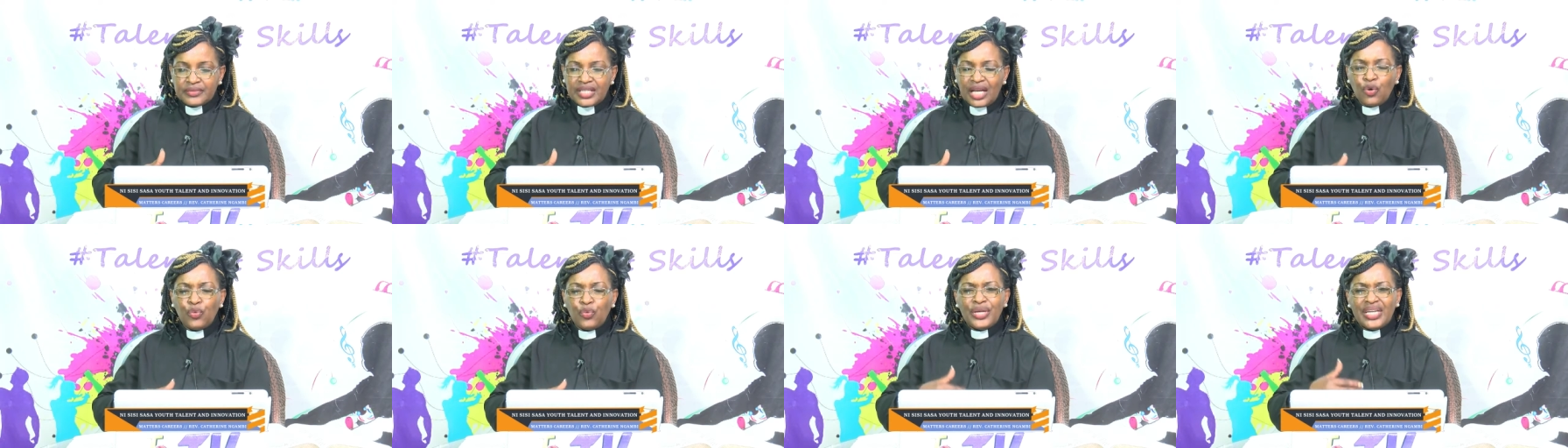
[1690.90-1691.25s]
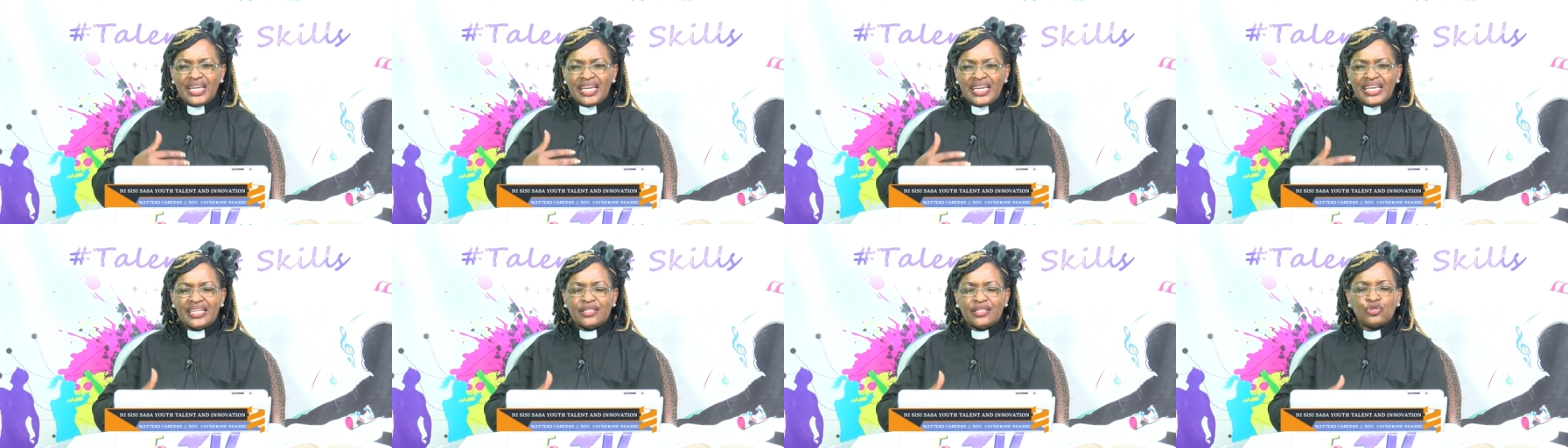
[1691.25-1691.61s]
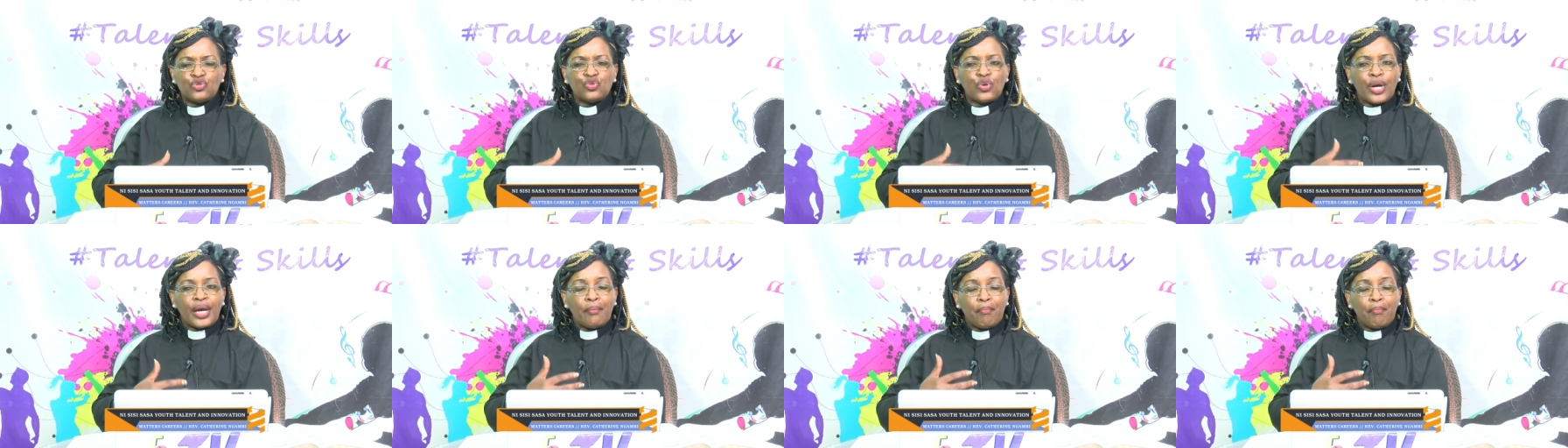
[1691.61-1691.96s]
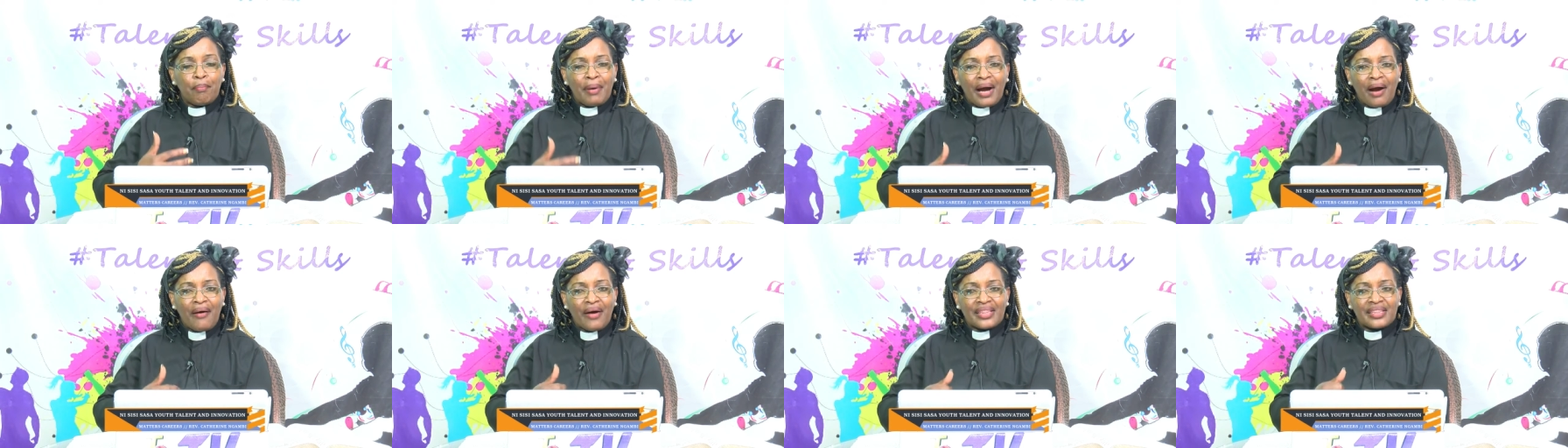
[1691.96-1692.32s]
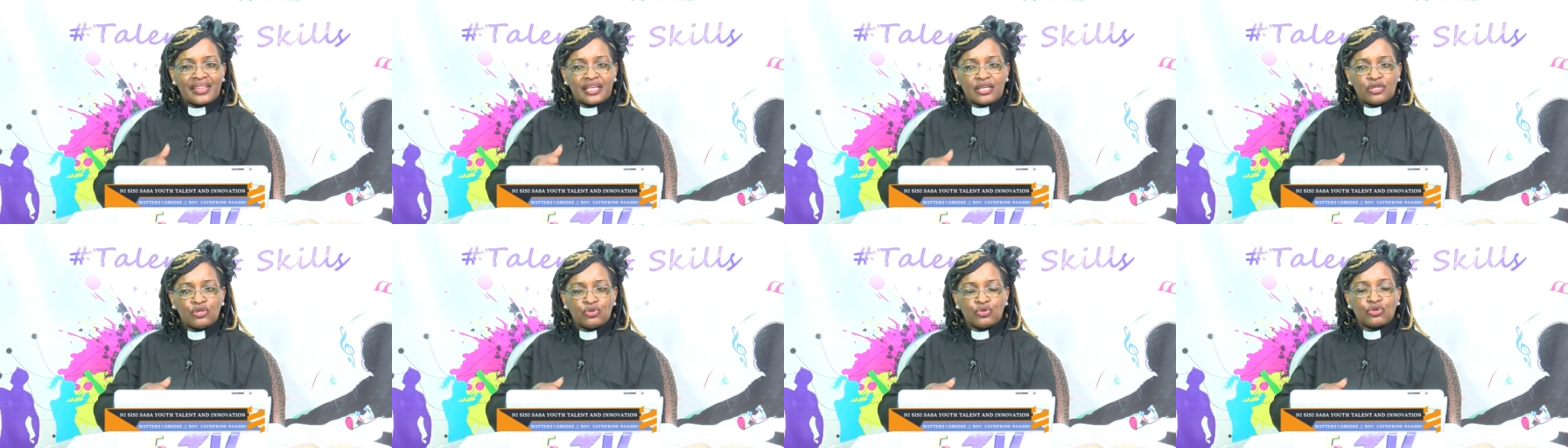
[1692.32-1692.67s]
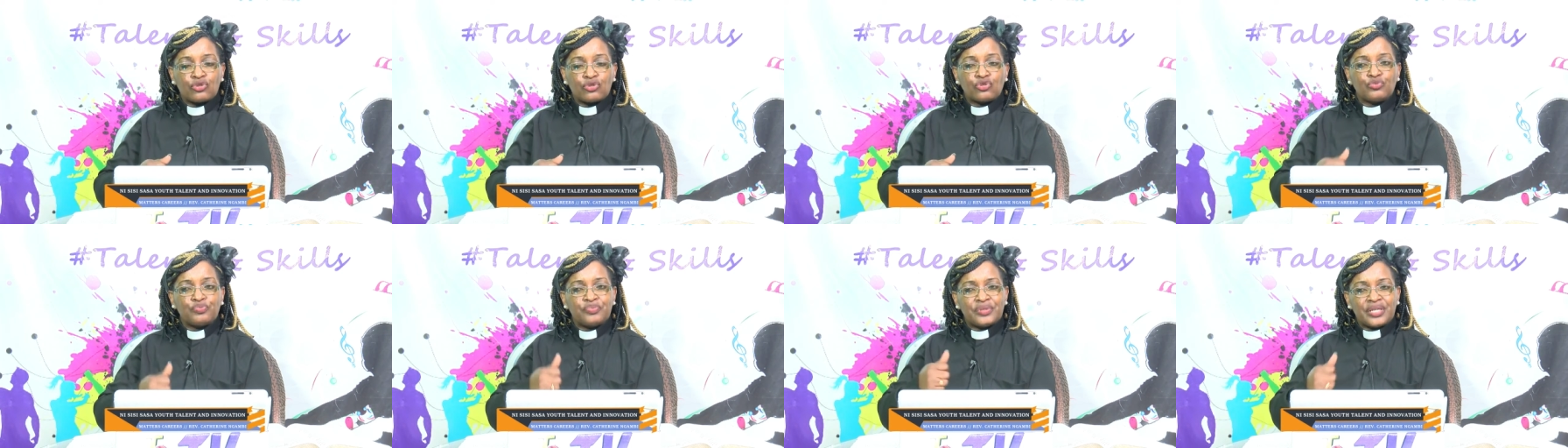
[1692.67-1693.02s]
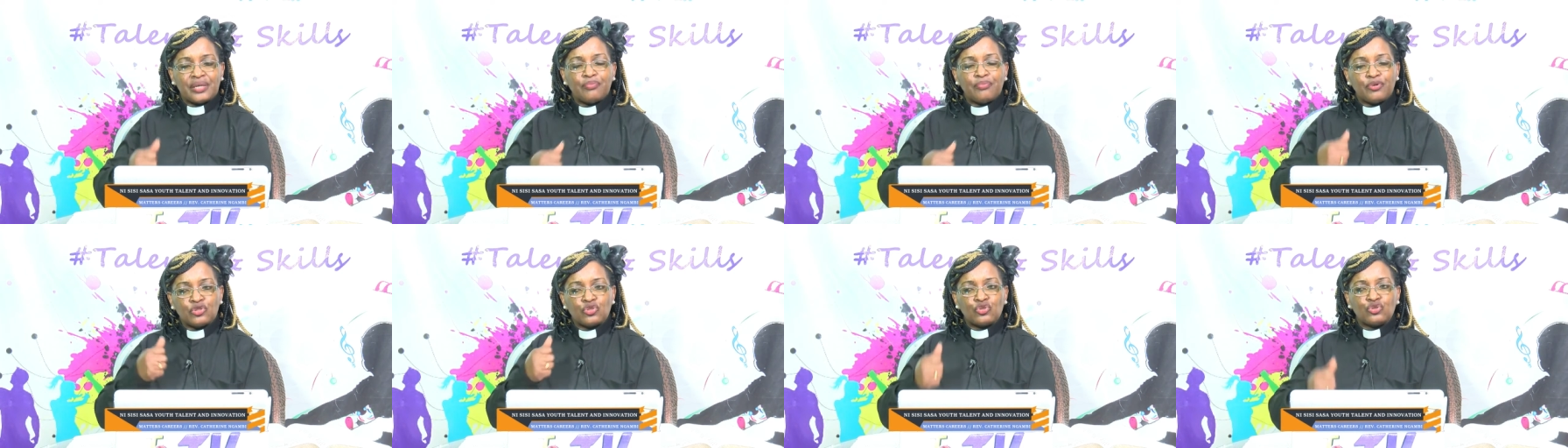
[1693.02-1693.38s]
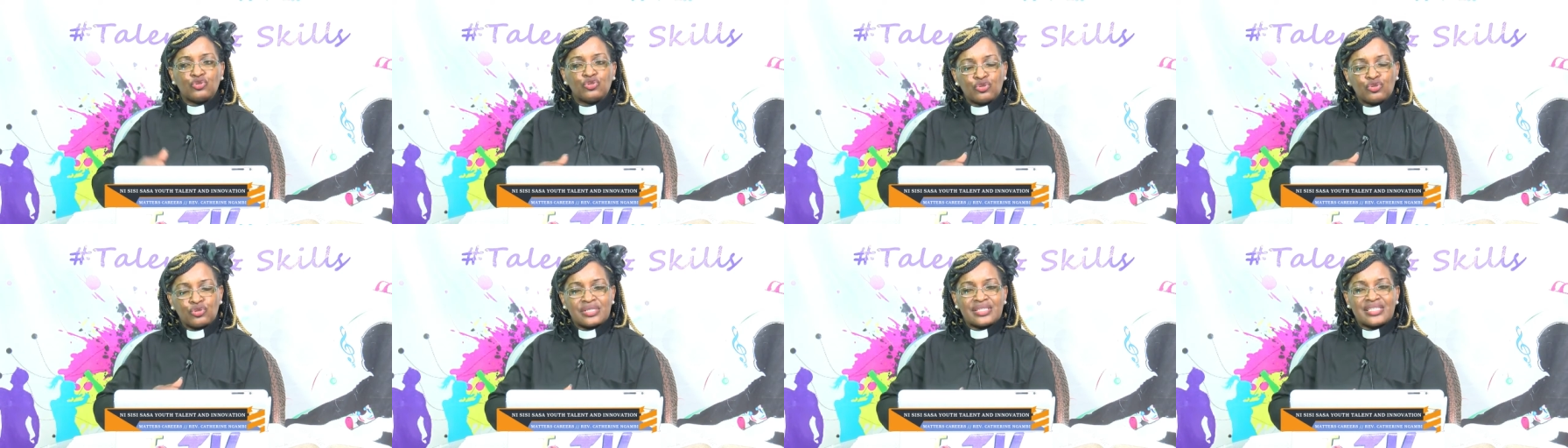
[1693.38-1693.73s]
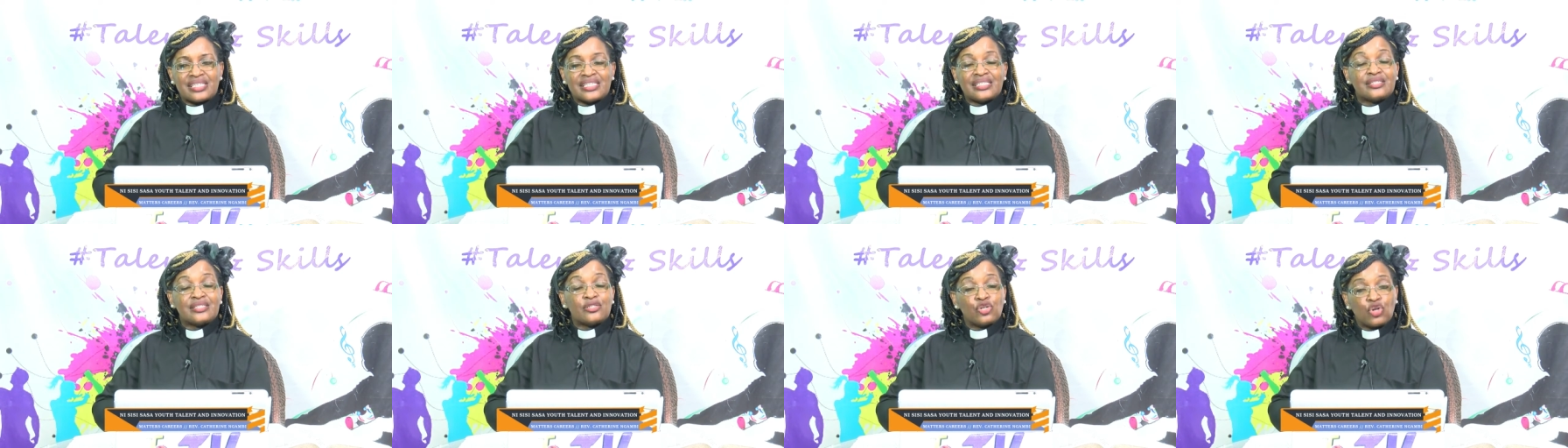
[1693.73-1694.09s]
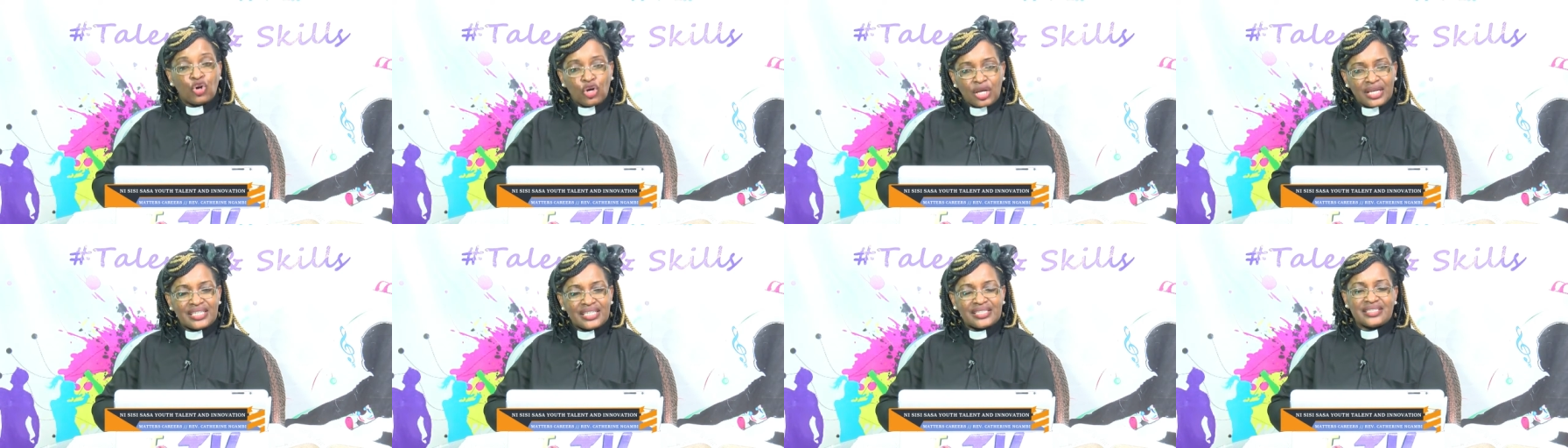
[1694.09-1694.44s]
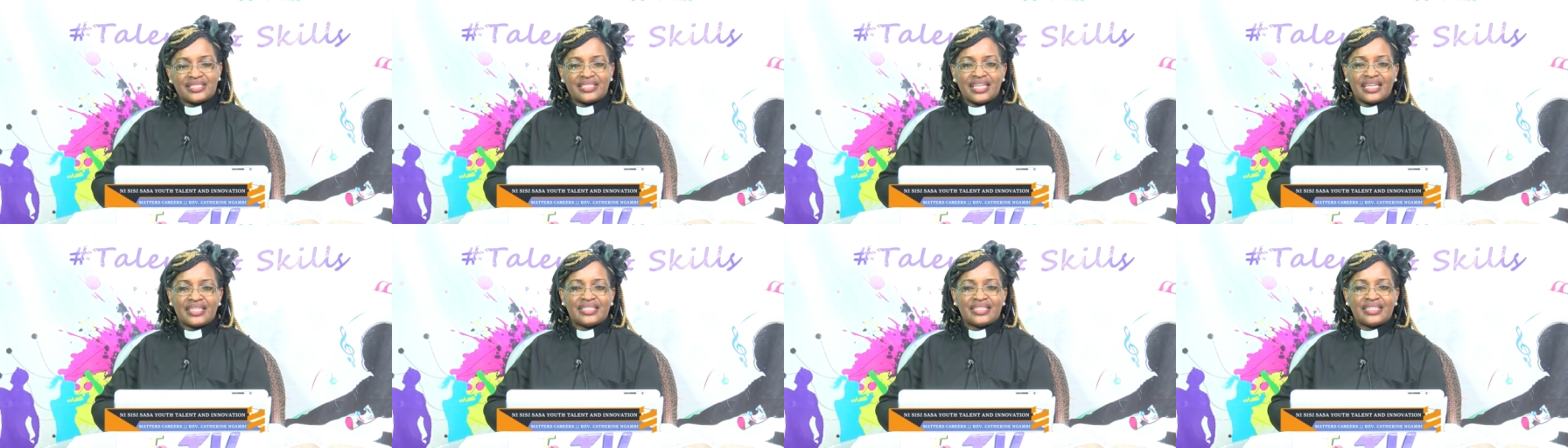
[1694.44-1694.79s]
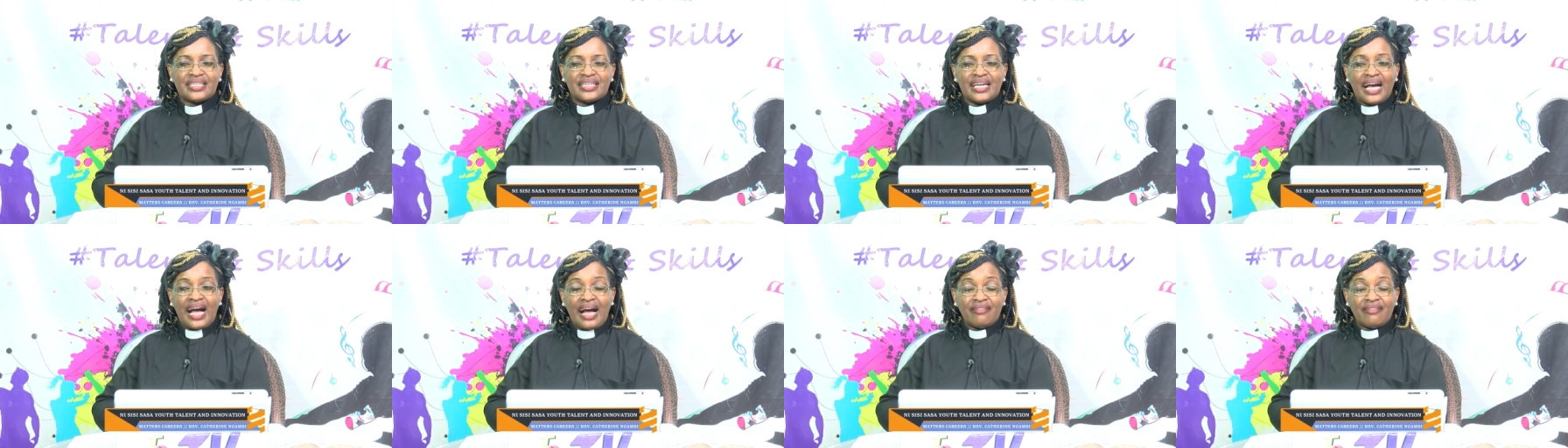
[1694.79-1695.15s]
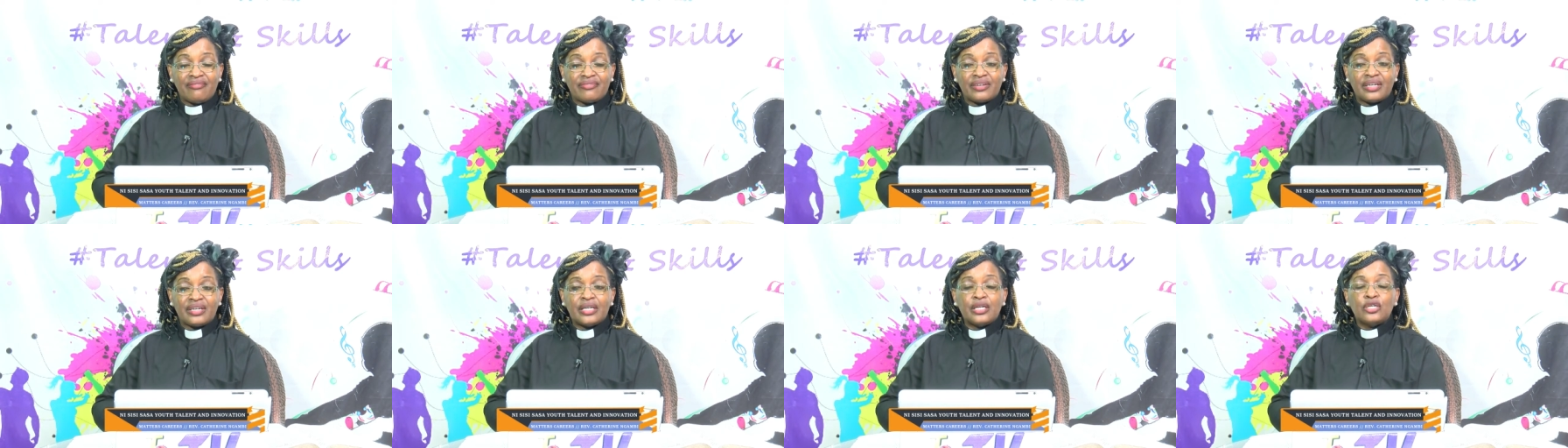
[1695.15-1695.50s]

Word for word: we need to empower the youth to be able to use this knowledge that they have